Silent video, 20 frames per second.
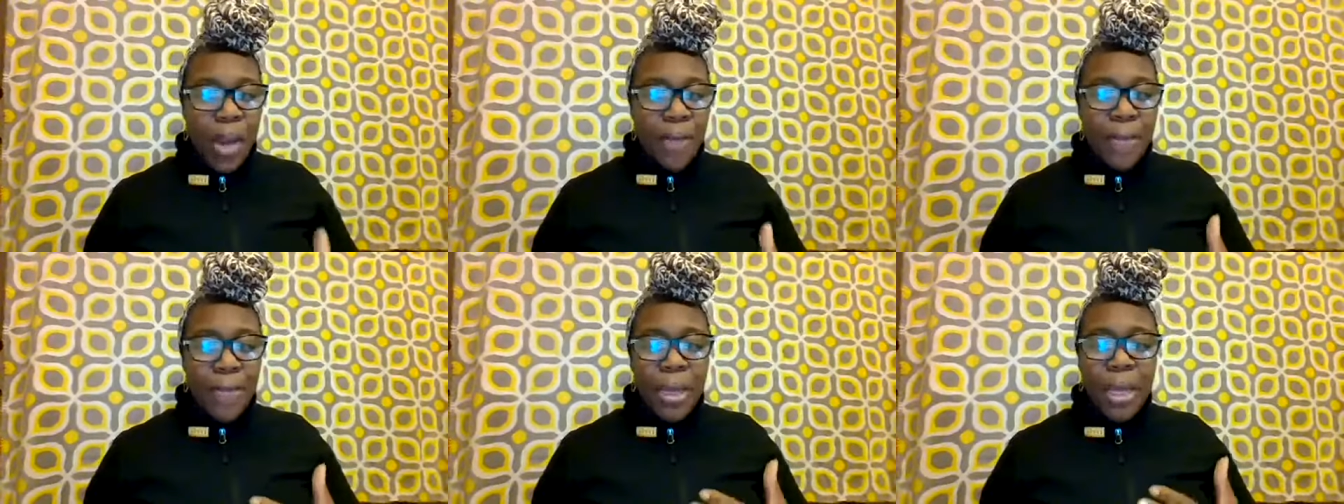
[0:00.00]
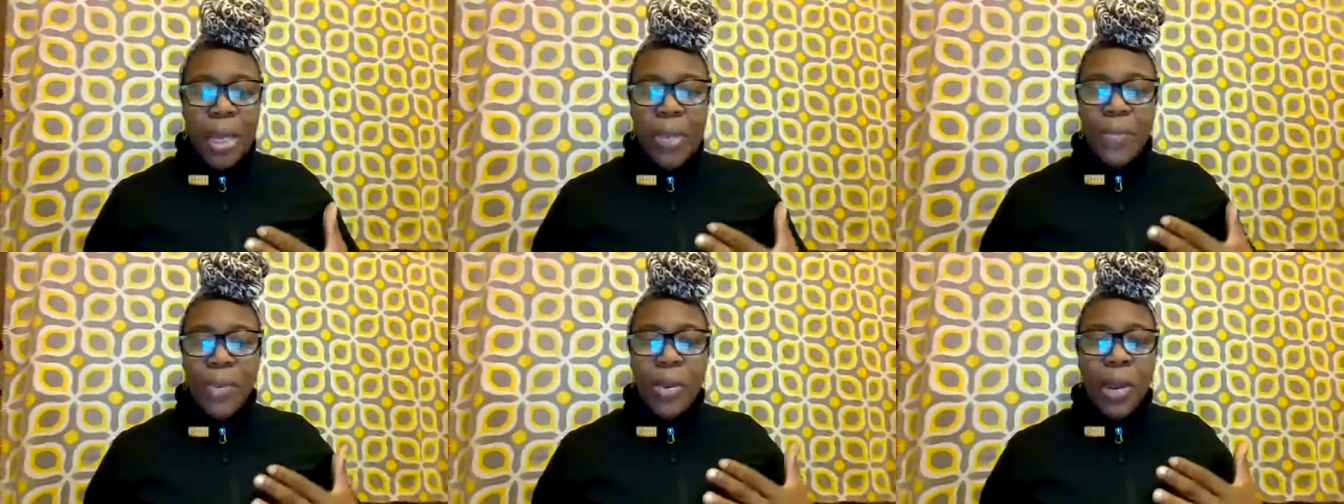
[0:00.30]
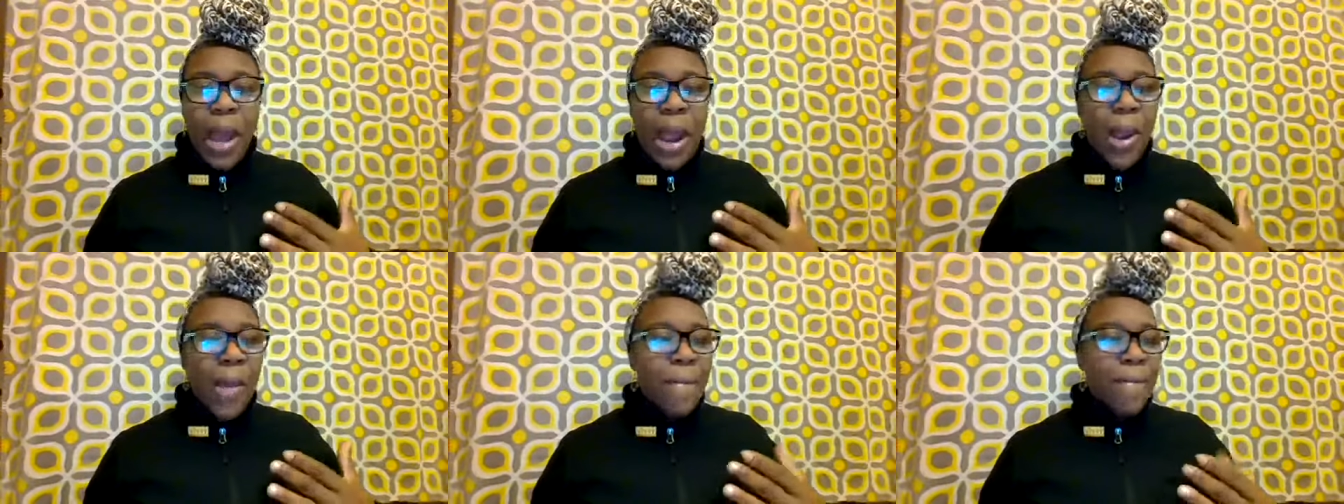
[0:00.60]
People
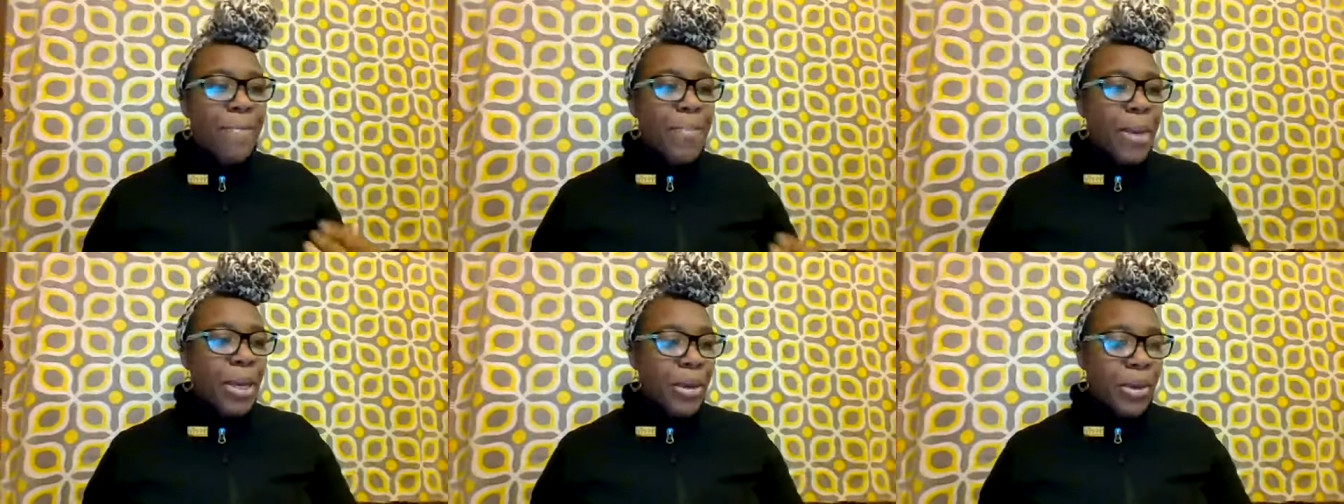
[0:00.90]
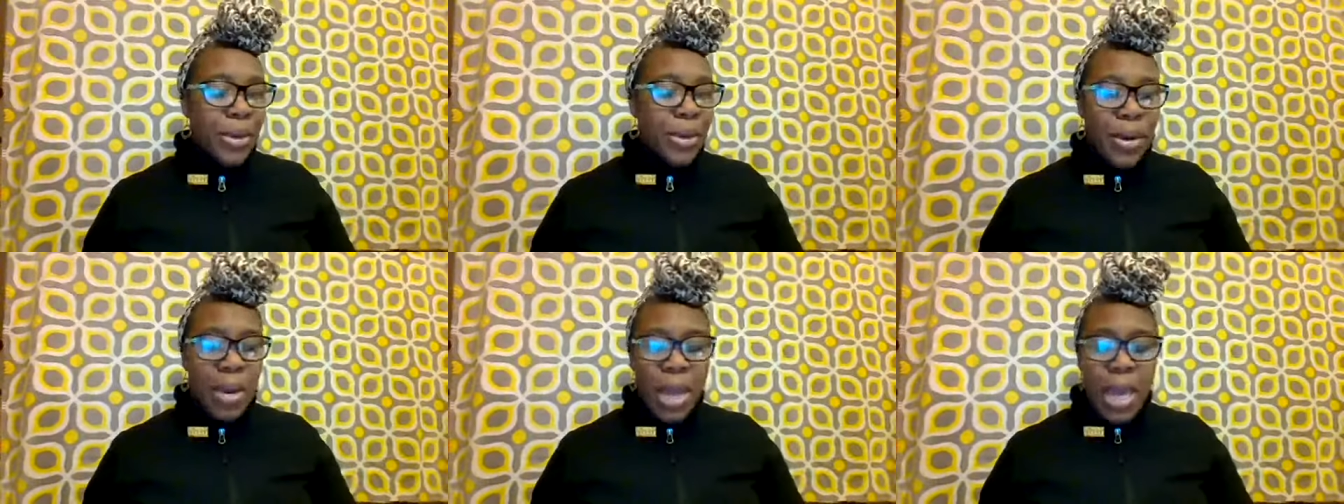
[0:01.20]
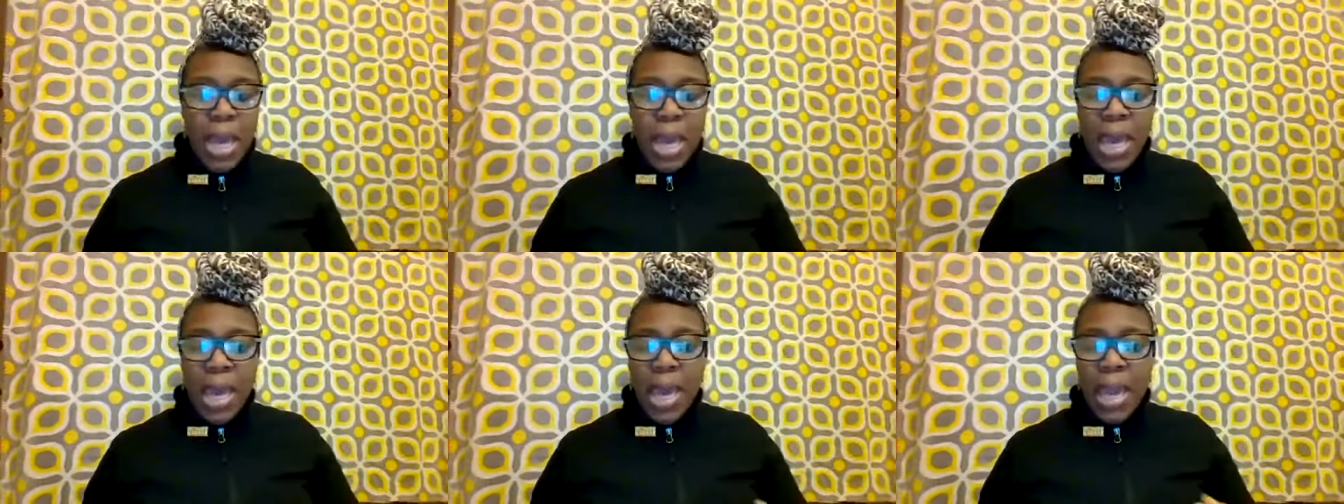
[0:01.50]
are bitter.
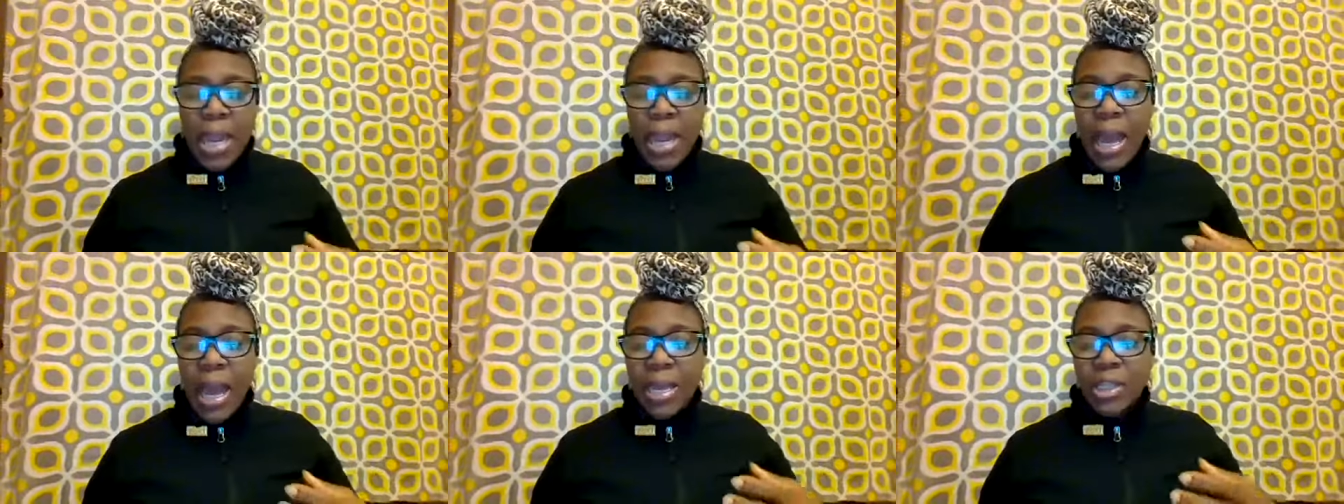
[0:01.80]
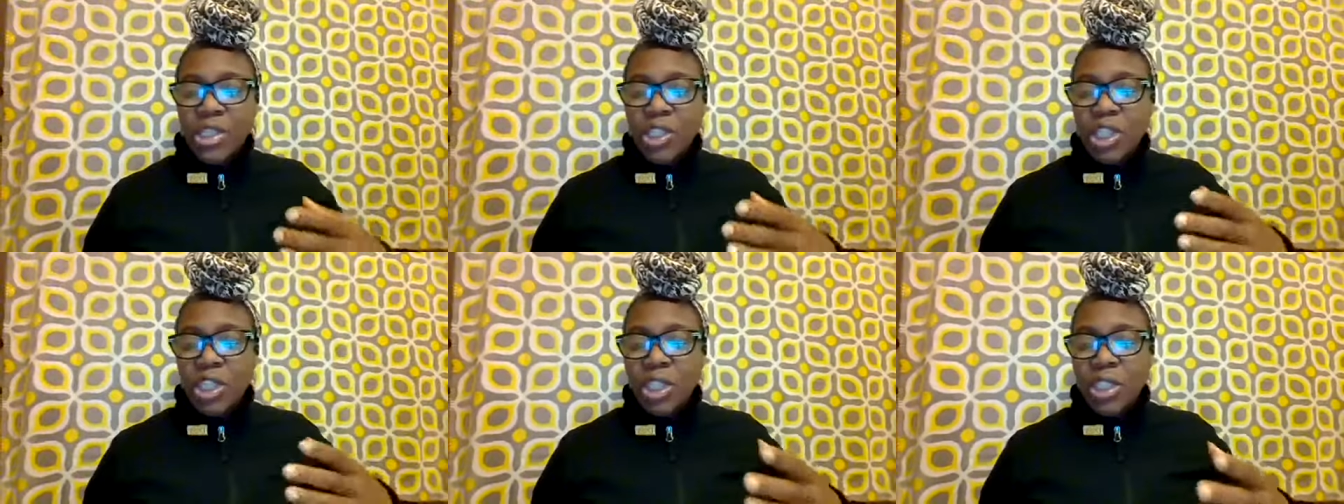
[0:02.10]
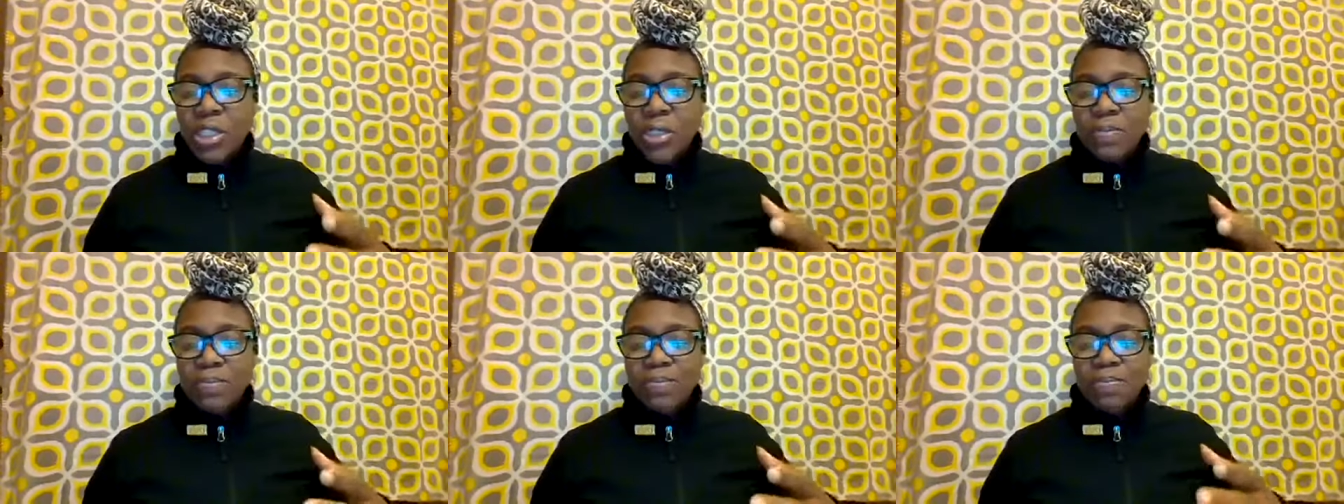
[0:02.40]
And I
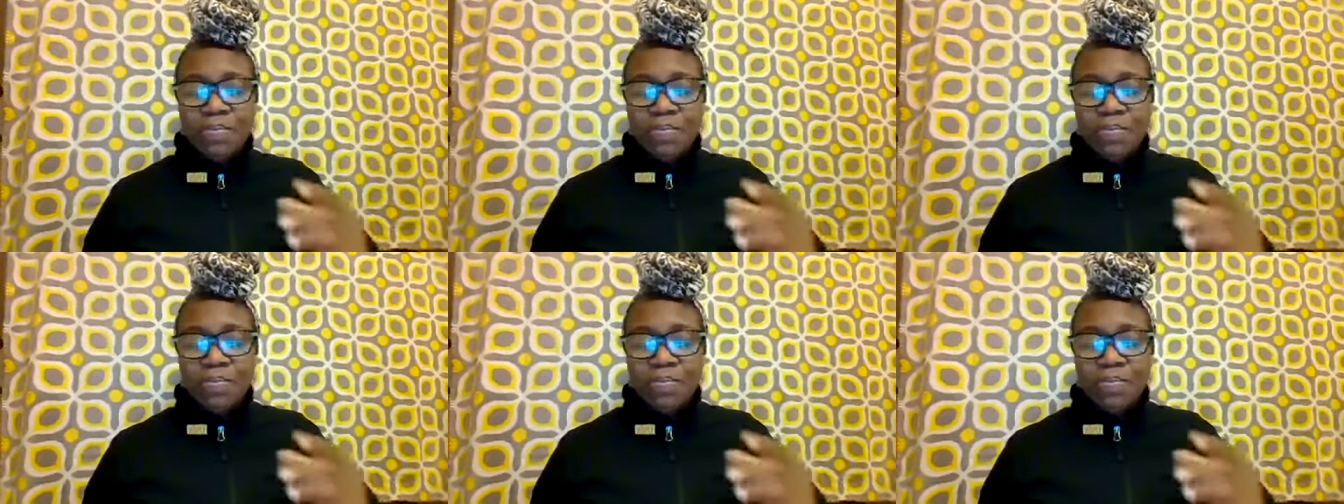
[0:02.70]
just